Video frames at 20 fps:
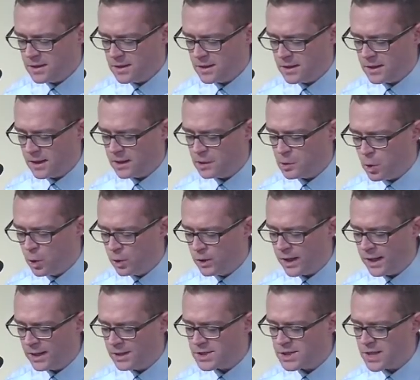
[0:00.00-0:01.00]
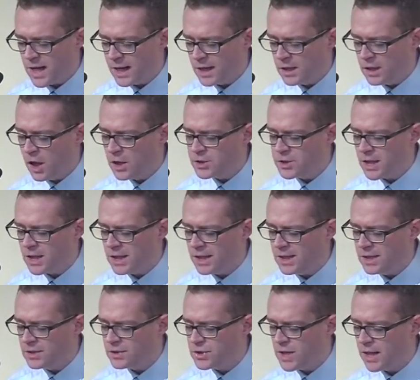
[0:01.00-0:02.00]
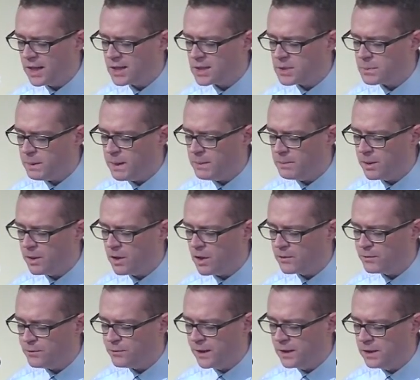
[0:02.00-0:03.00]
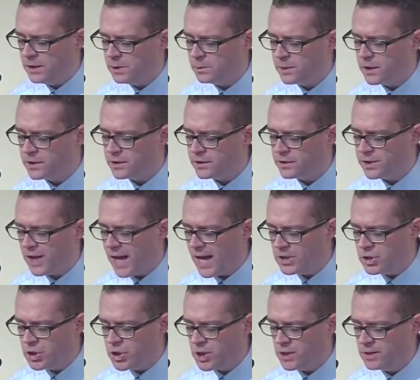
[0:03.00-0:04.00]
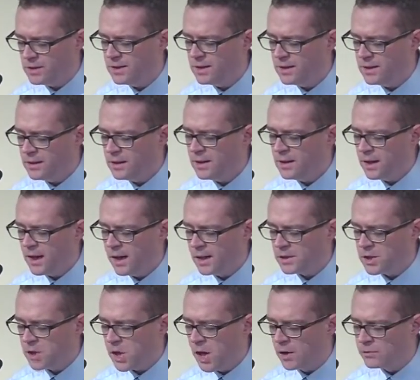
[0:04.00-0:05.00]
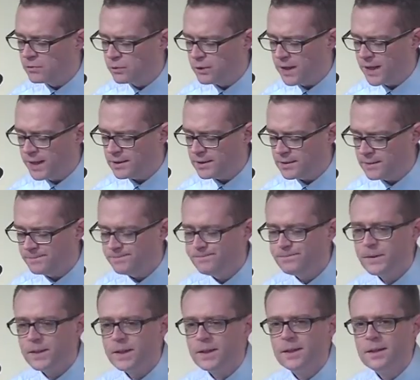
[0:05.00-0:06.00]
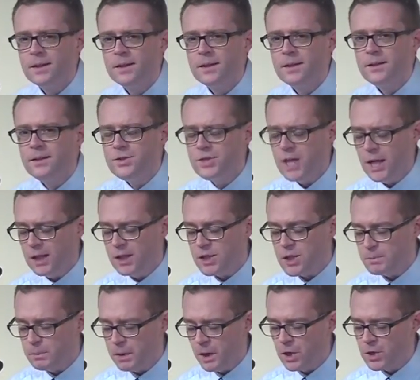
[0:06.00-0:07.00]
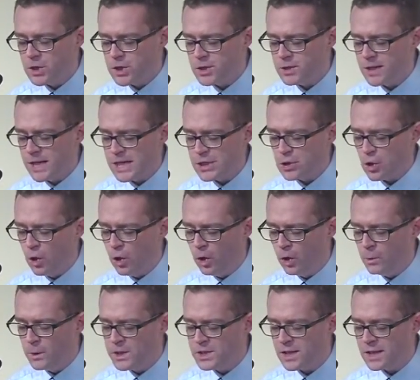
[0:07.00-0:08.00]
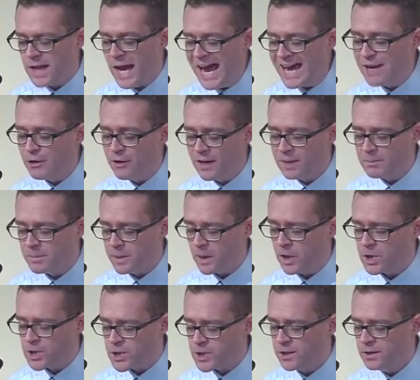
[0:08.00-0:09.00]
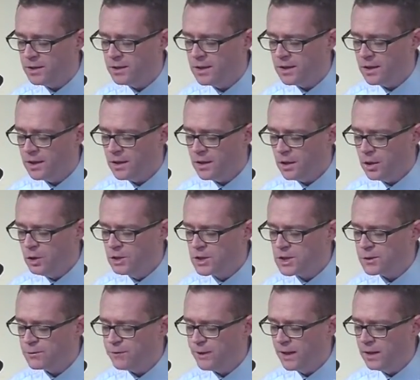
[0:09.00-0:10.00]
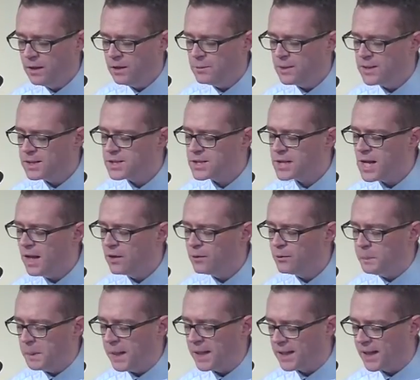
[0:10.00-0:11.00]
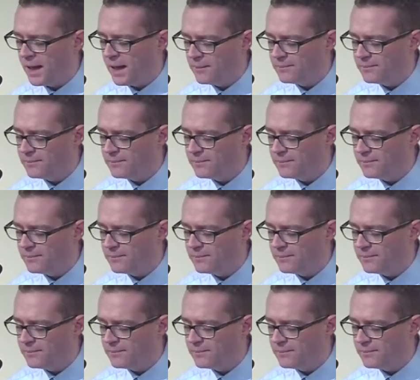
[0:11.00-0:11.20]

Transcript: I'm quoting Psychologically, jealous people are filled with tension and conflict. The jealous person is always an angry person who is filled with self pity.